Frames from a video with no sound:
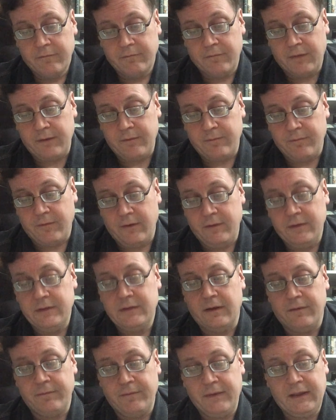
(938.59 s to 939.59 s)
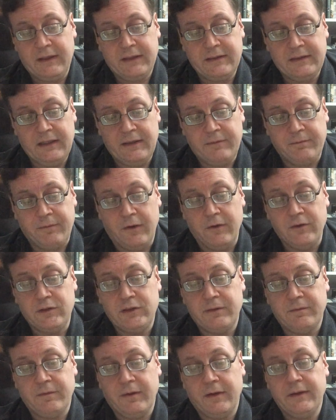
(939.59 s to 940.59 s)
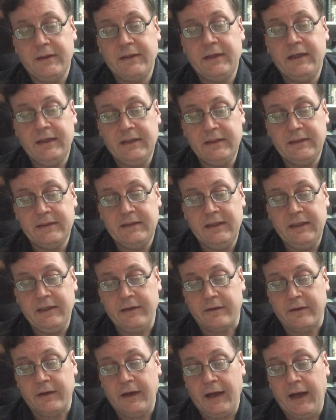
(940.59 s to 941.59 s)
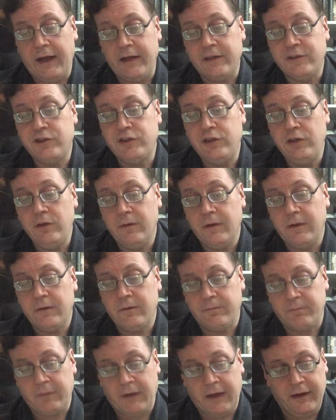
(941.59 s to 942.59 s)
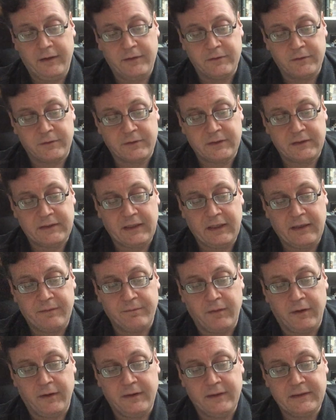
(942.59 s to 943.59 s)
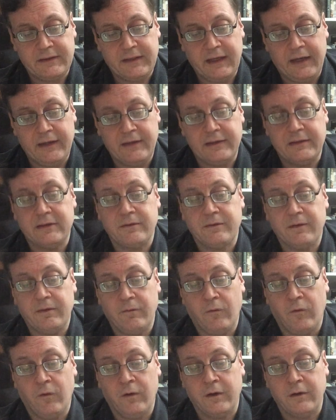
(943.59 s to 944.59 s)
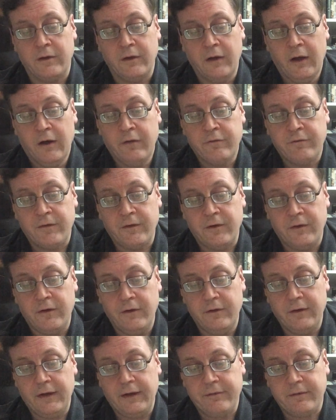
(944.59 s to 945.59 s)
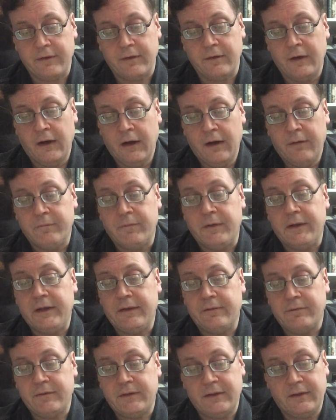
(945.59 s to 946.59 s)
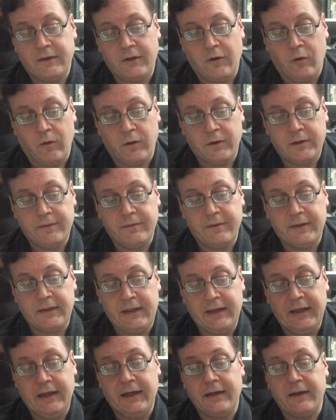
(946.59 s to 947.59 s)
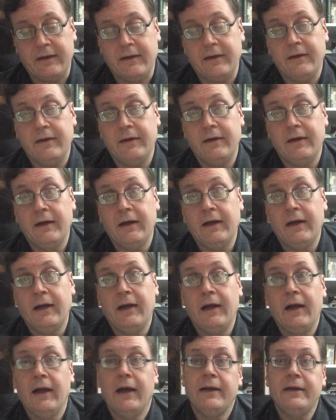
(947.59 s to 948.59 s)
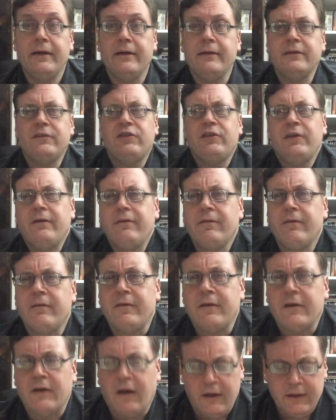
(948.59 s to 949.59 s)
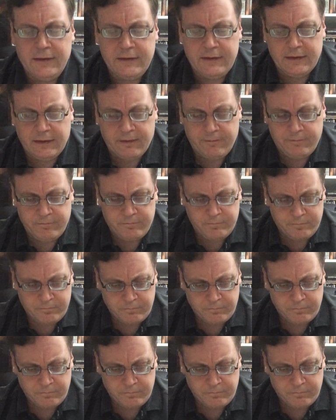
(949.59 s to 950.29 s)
but also because he had poached upon the king's deer, and £200 were set upon his head as a reward for whoever bring him to the court of the king. Now the sheriff of Nottingham